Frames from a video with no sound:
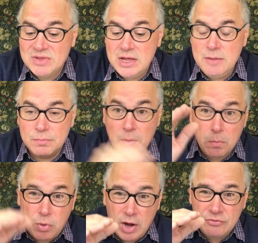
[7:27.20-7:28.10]
keep the
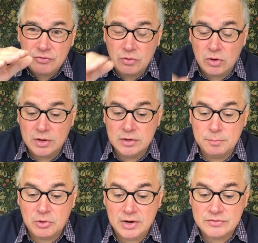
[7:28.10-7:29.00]
pressure on the
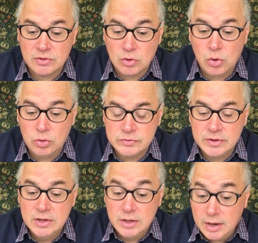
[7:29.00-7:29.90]
price of gold,
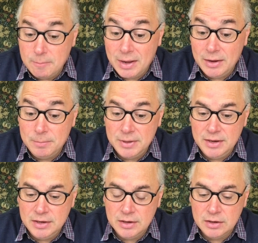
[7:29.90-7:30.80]
in my
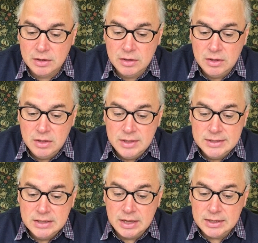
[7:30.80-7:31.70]
opinion.
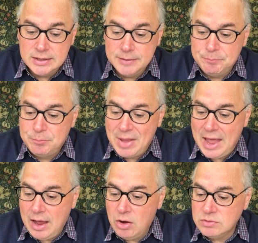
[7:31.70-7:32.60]
Uh,
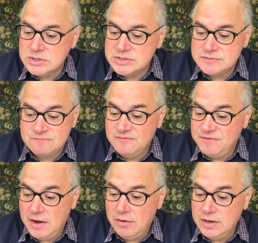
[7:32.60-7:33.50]
pound is
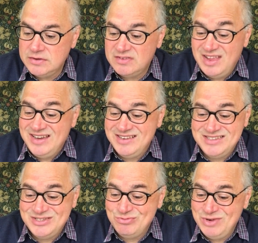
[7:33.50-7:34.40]
very steady
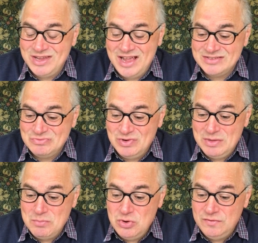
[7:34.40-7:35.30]
this week. Hasn't
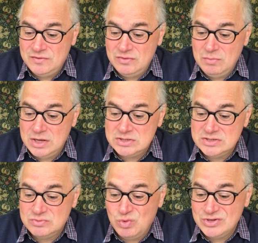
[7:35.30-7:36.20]
really moved too much.
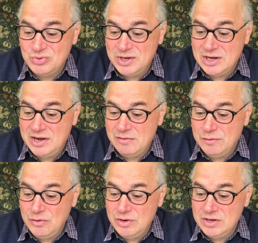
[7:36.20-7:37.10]
It's one twenty-nine
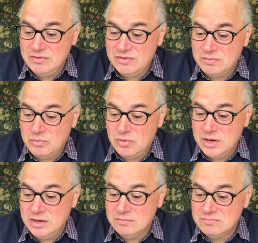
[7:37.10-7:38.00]
thirty this
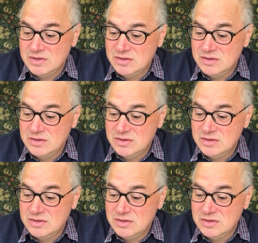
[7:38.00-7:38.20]
morning.